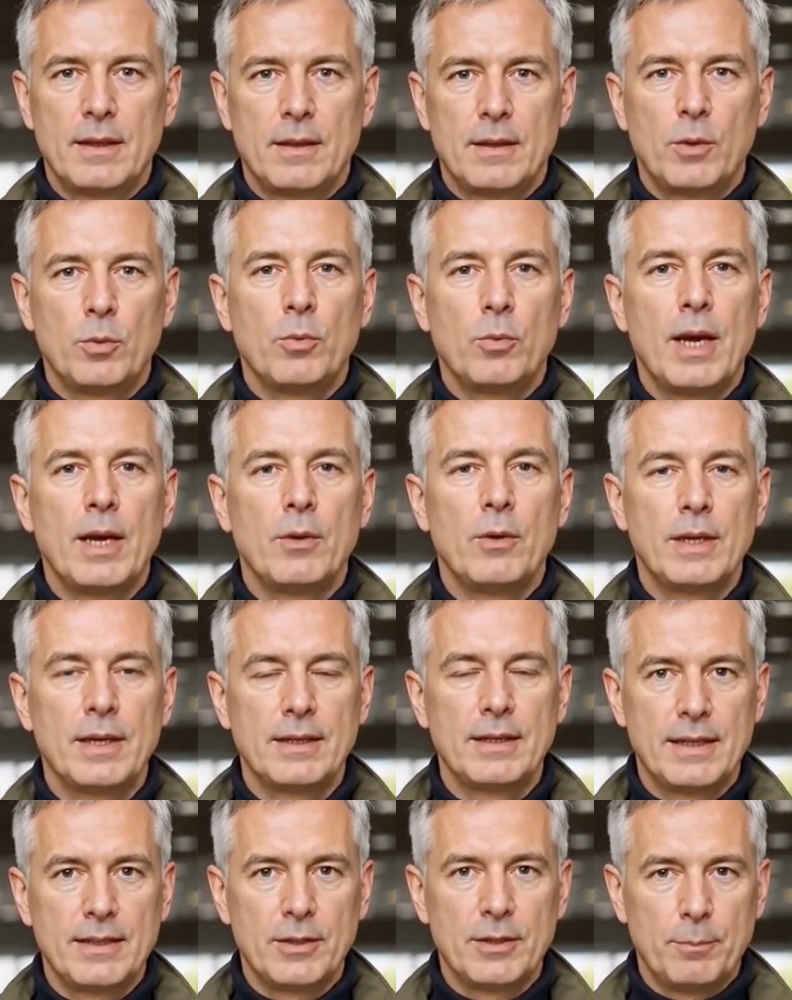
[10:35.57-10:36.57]
The rhetoric
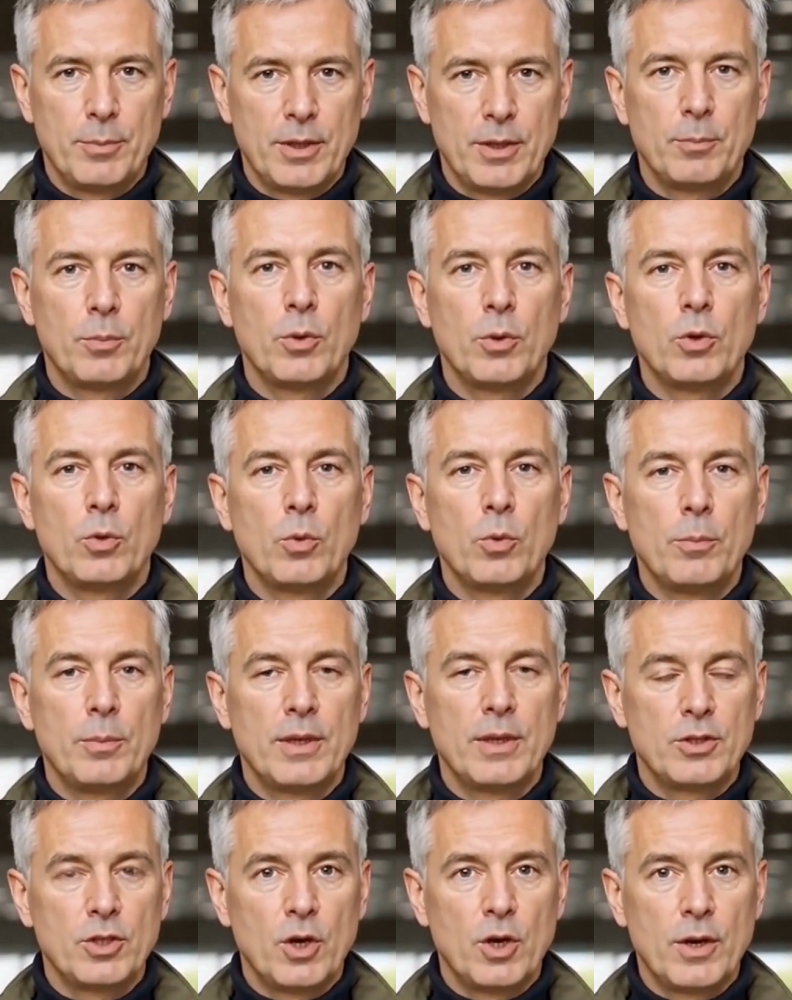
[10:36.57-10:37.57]
that the people who would be
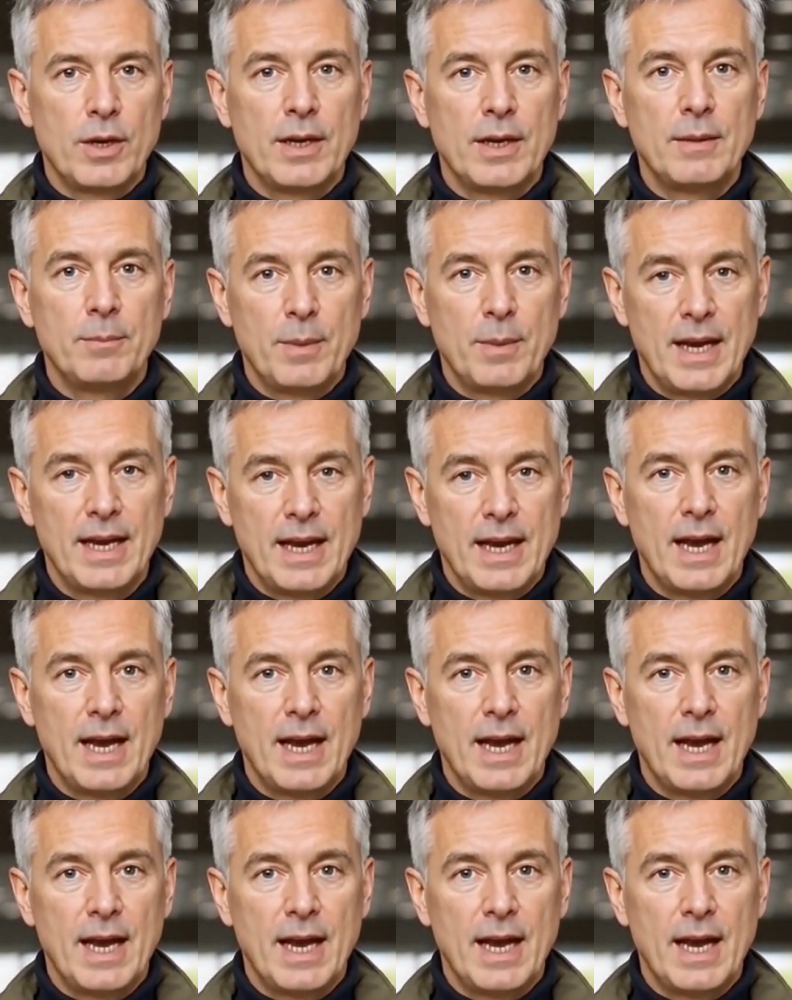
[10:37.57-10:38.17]
targeted by